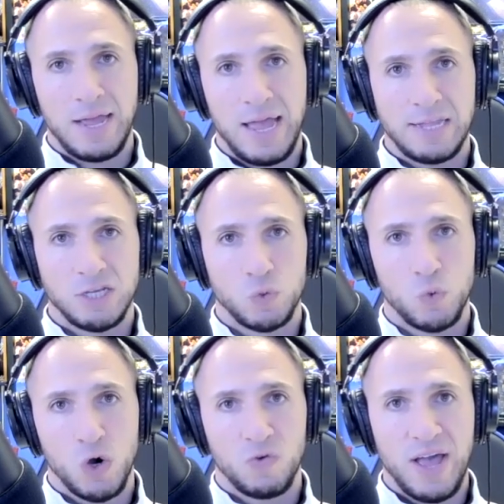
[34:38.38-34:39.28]
and
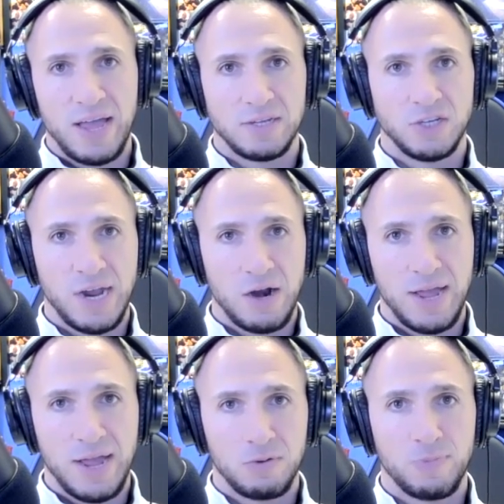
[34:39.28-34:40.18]
Swerve had a stare
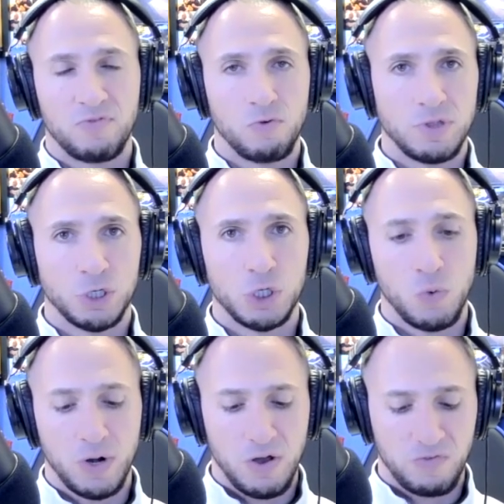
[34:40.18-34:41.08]
down before the
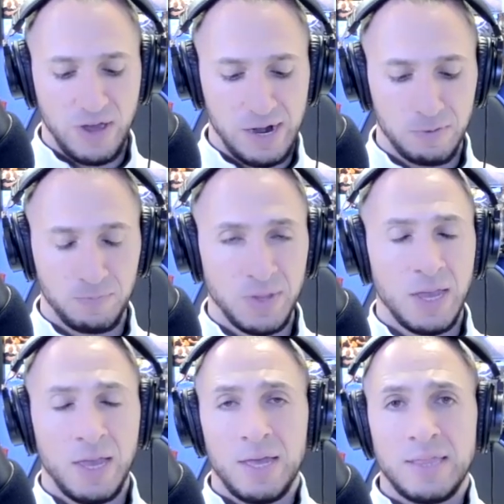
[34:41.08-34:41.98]
show went off air.
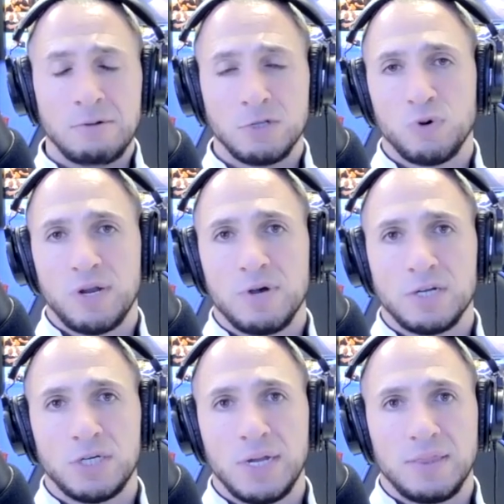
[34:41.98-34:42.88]
And that was pretty
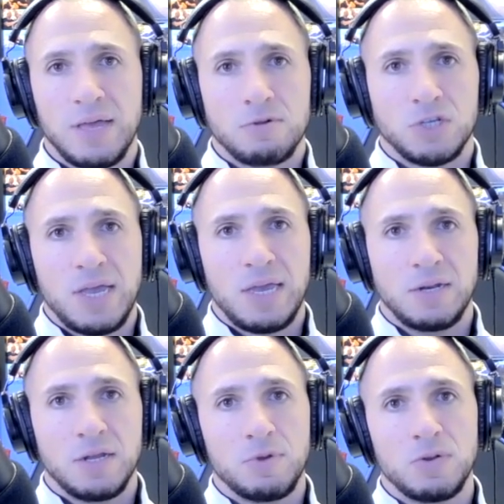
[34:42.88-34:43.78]
much it. That was
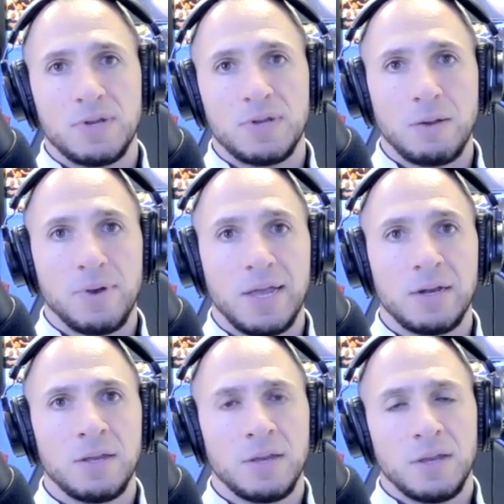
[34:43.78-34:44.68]
AEW
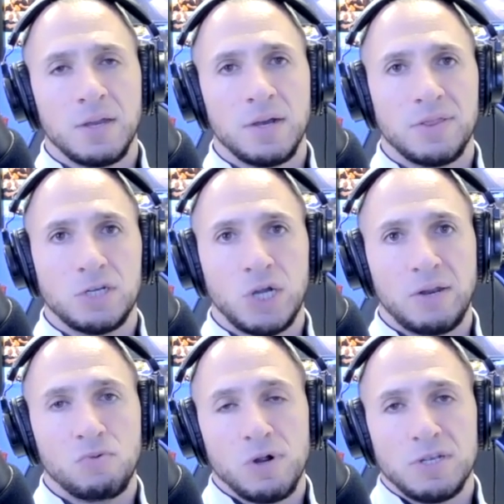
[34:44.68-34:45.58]
Dynamite. the
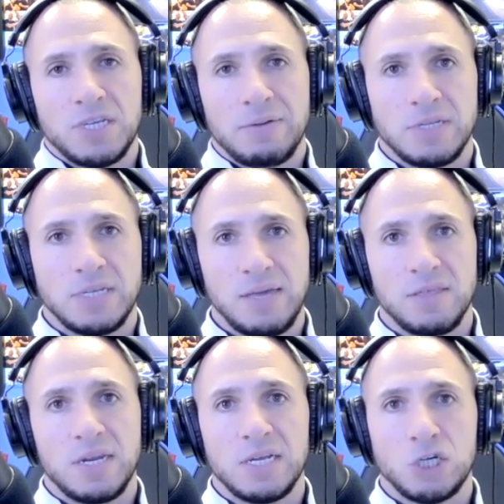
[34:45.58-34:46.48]
January 17th
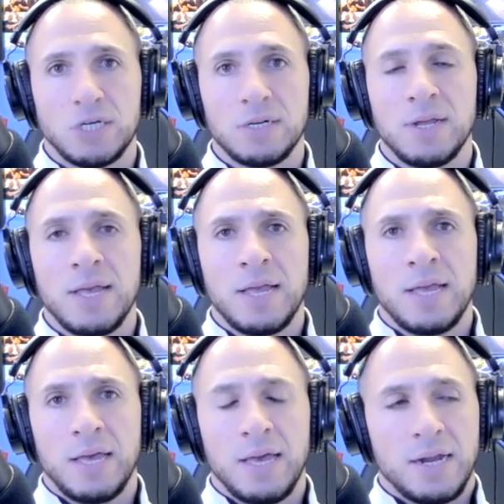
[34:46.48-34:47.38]
edition,
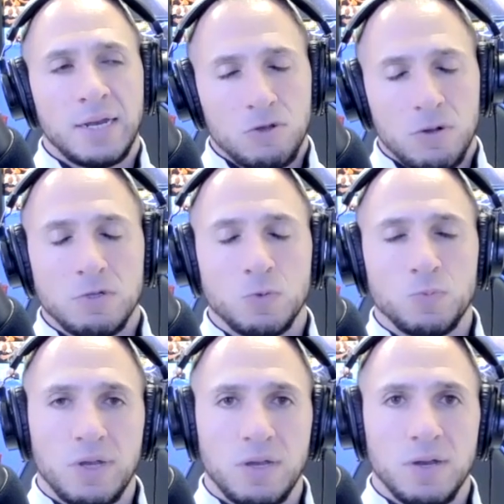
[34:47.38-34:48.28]
and I thought it was pretty good.